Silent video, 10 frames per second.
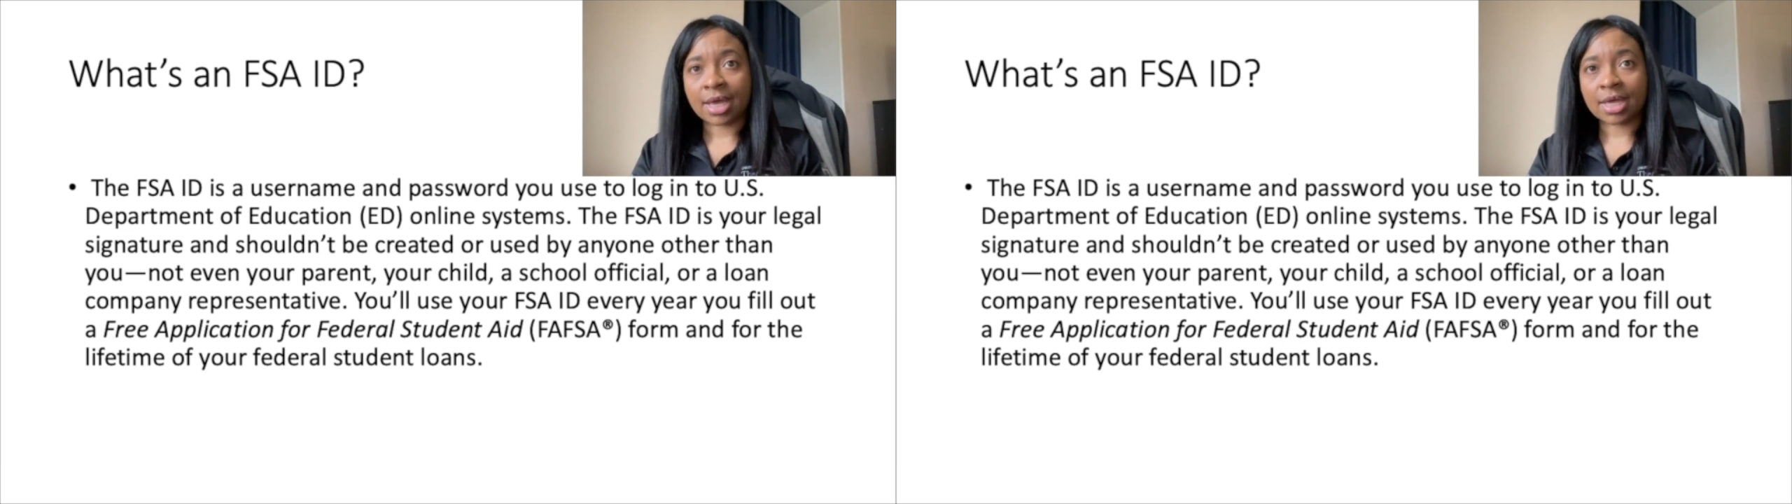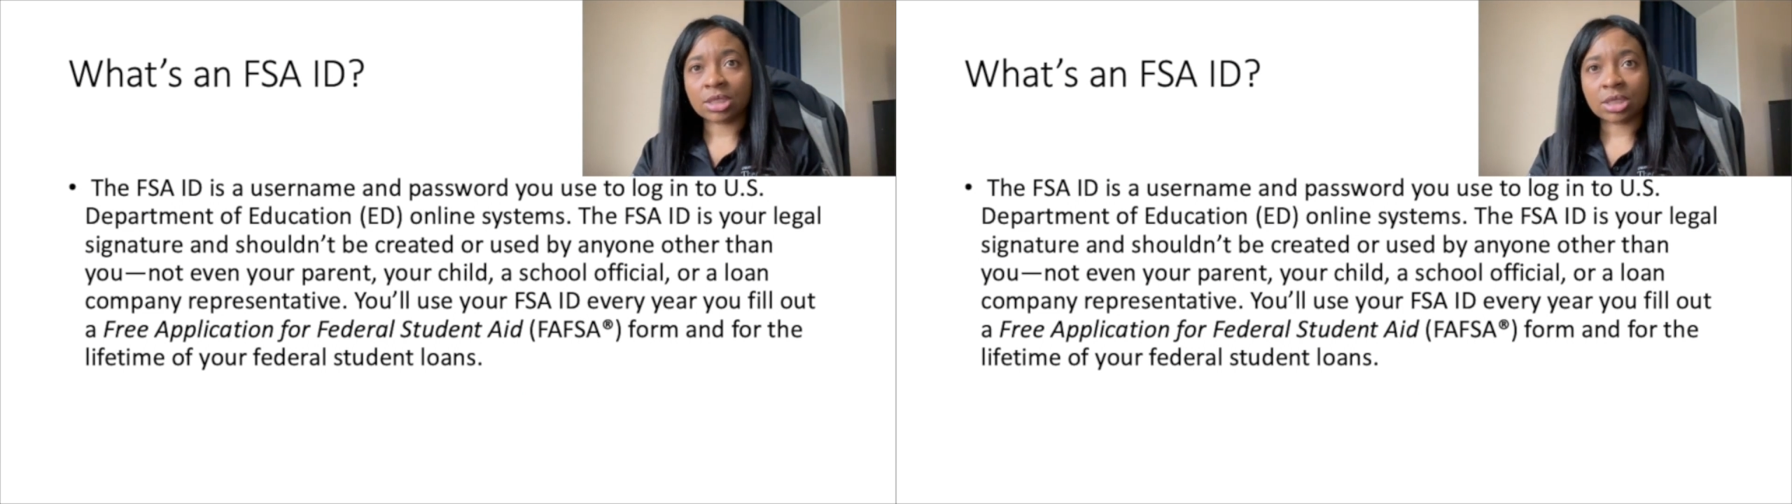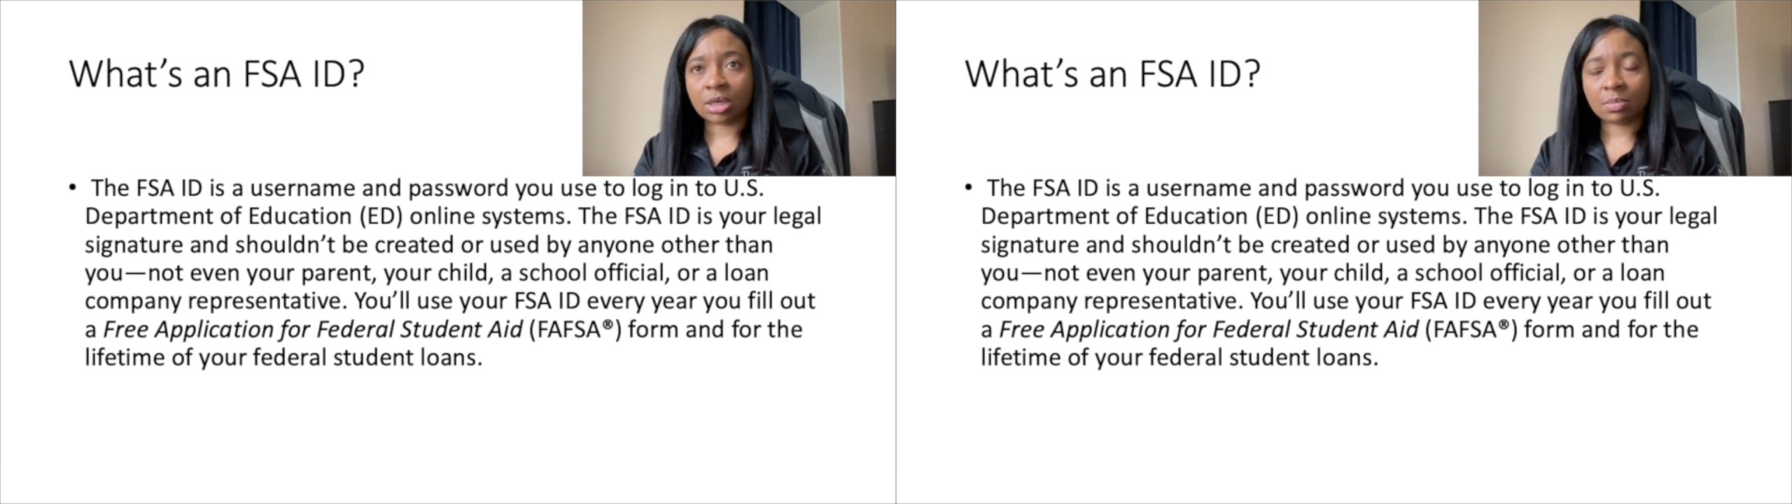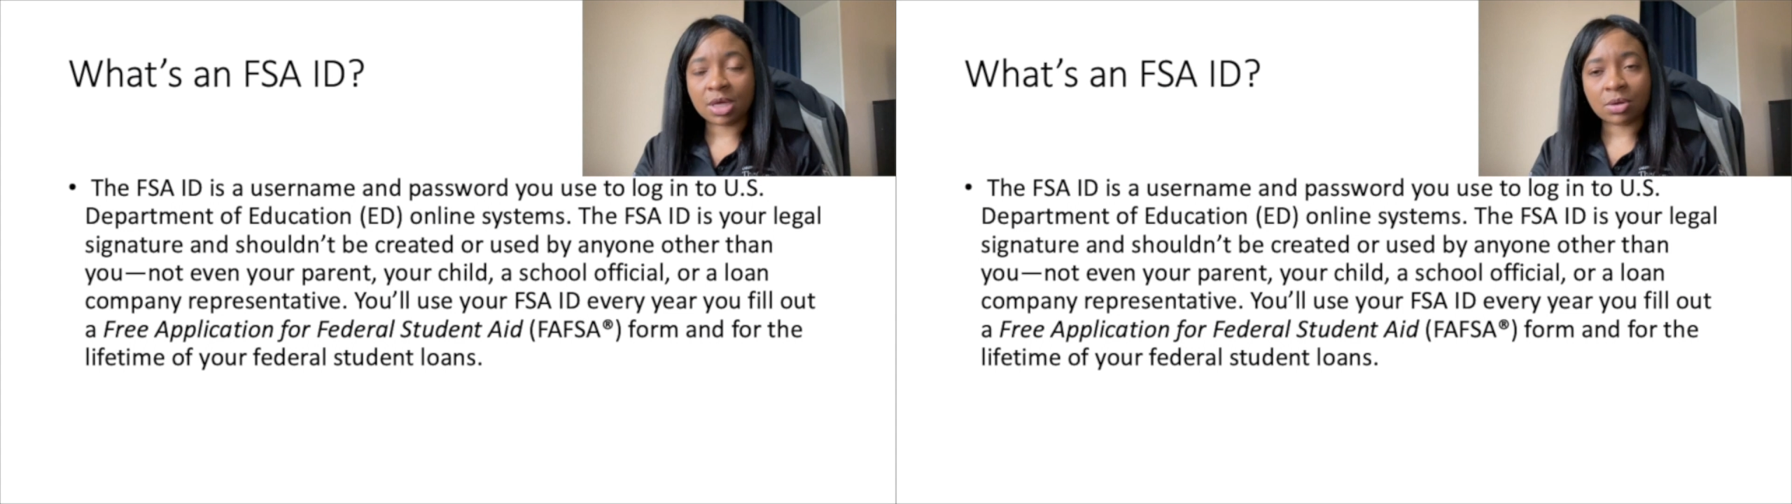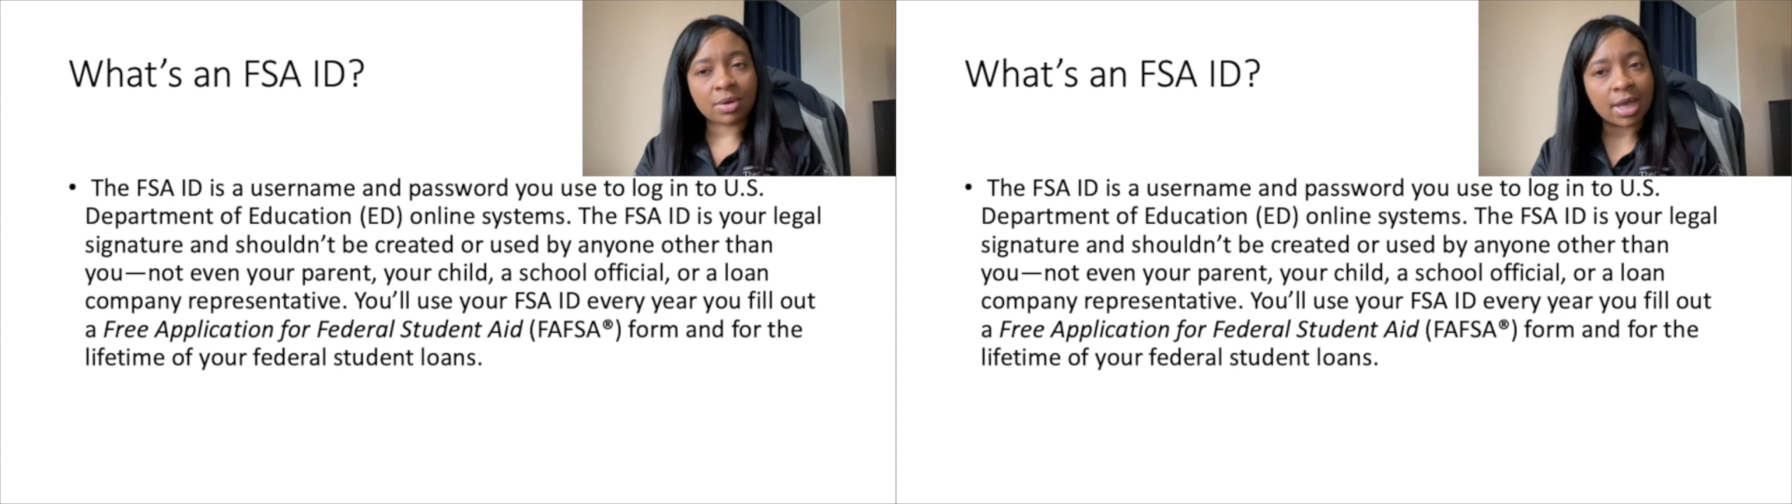and shouldn't
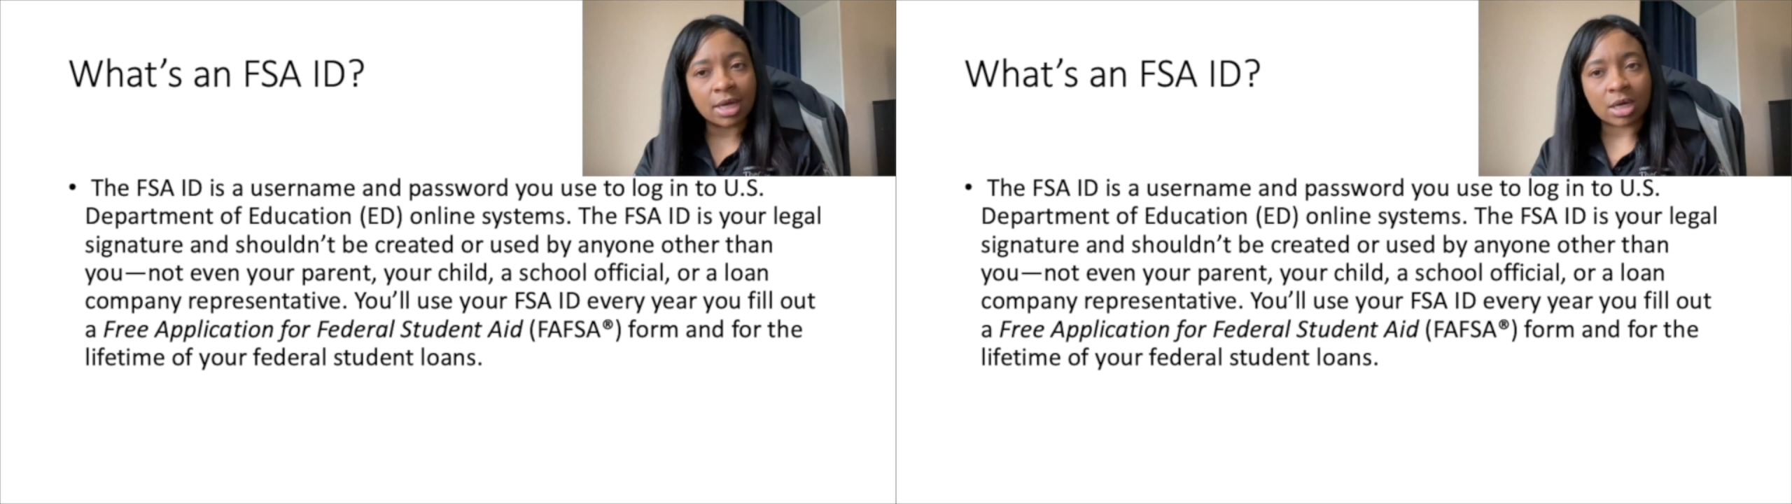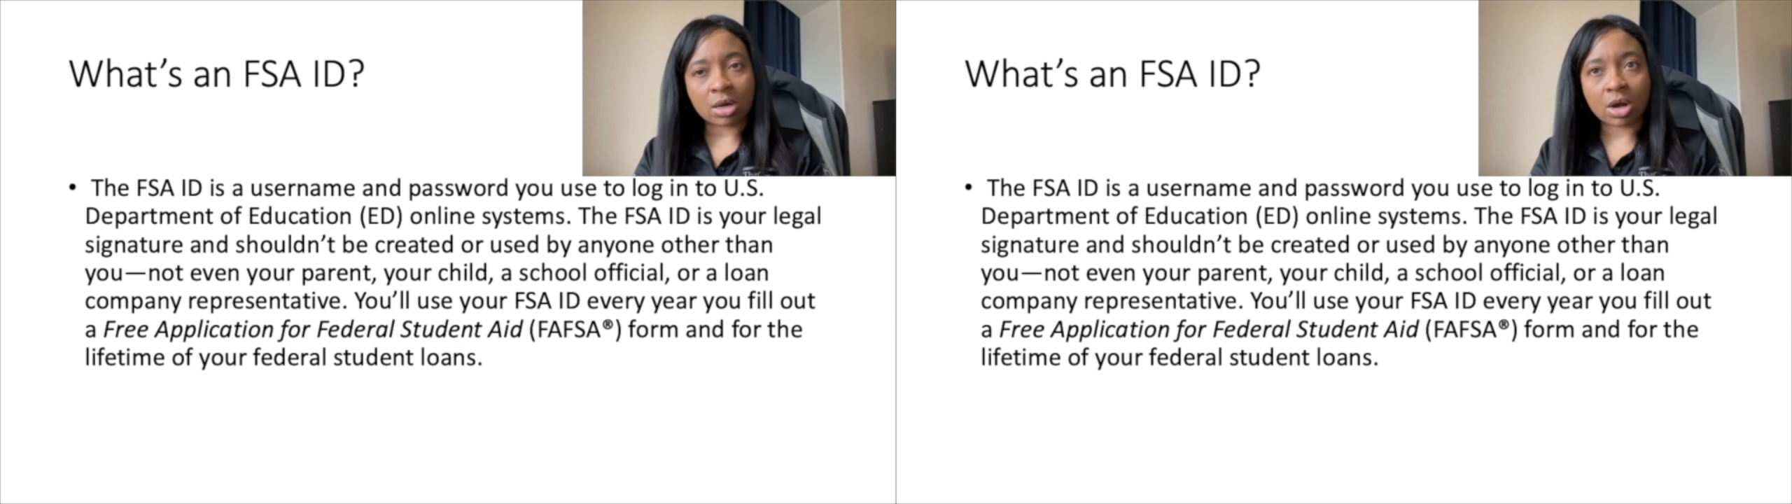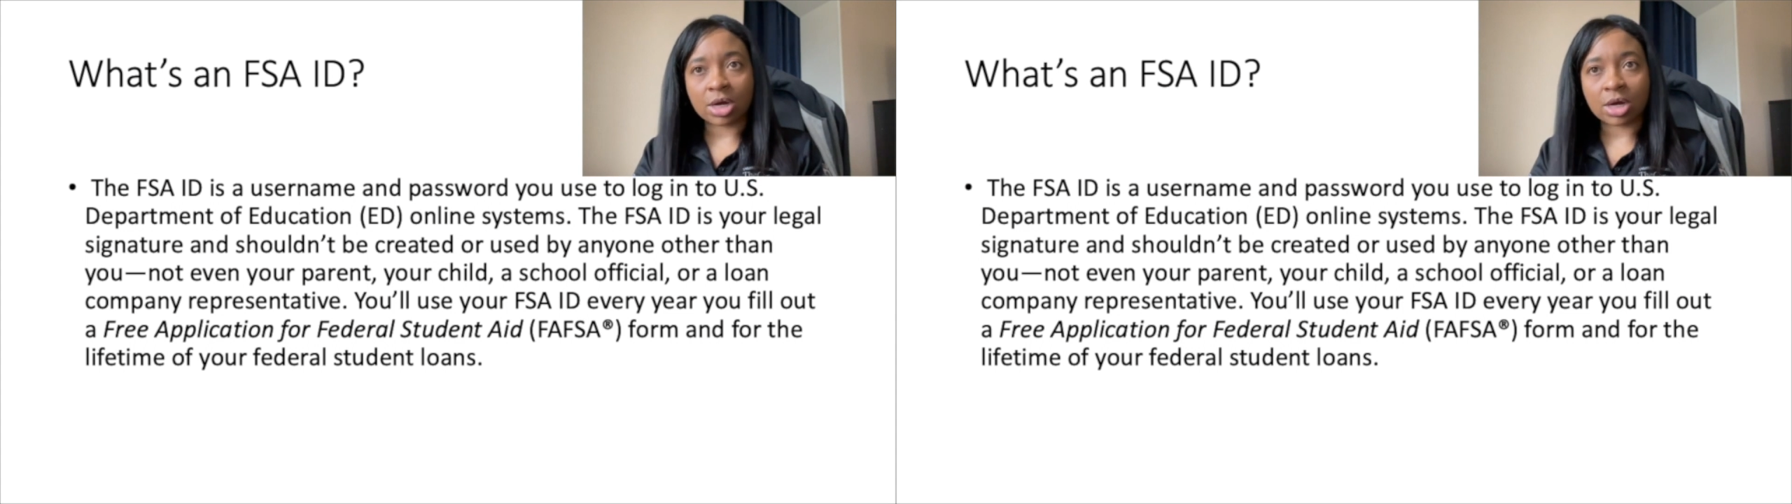be created